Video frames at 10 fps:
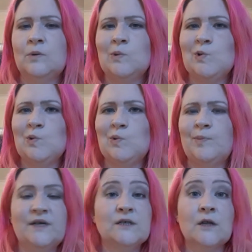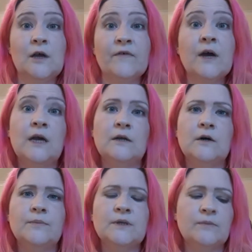So basically I've kitted up
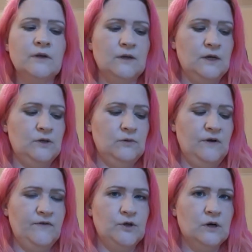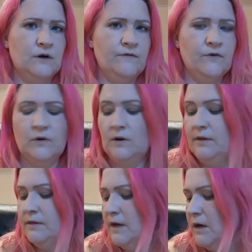something that I don't have the chart for, I
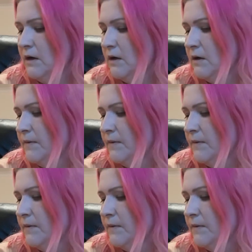think,